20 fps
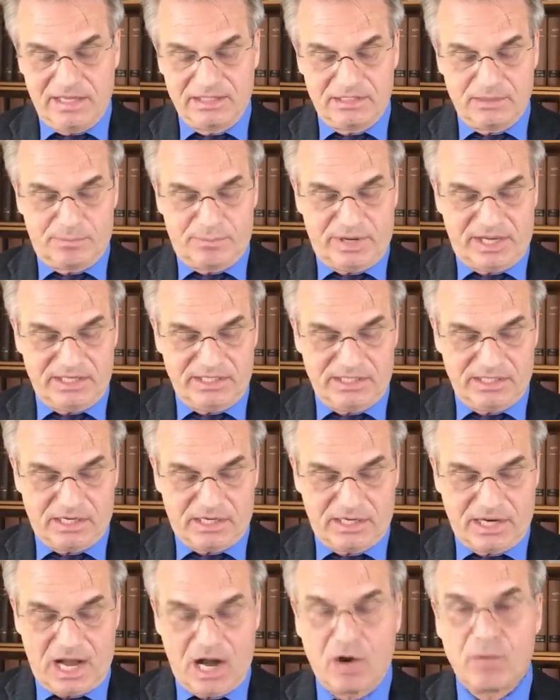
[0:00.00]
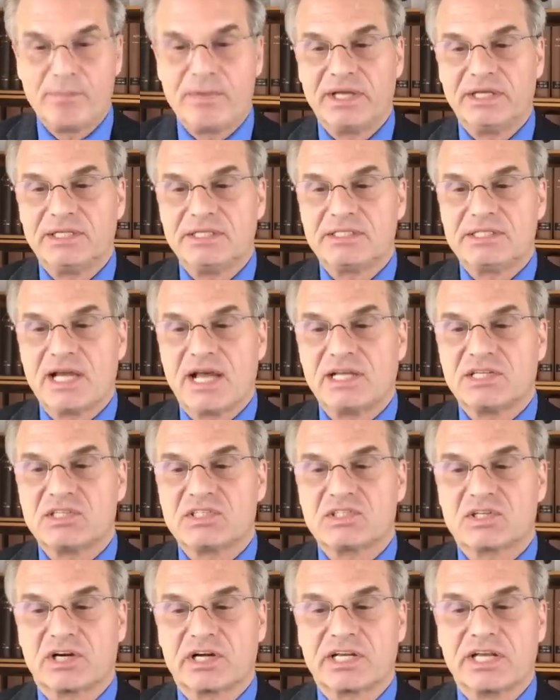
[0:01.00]
depending on how many
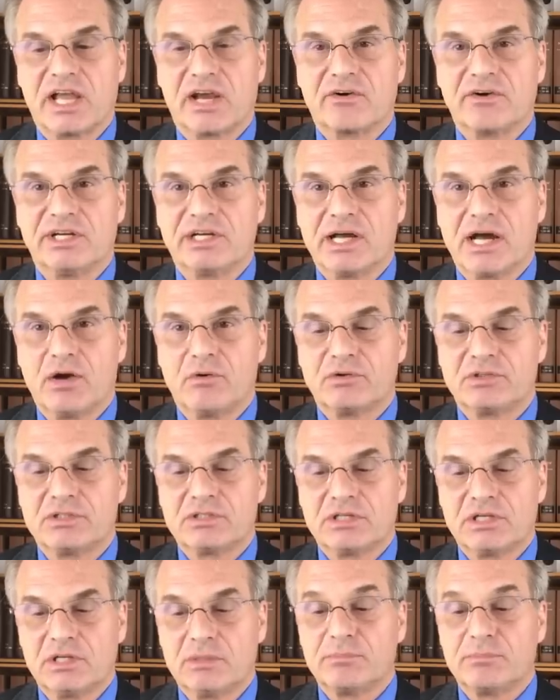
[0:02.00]
tests are carried out.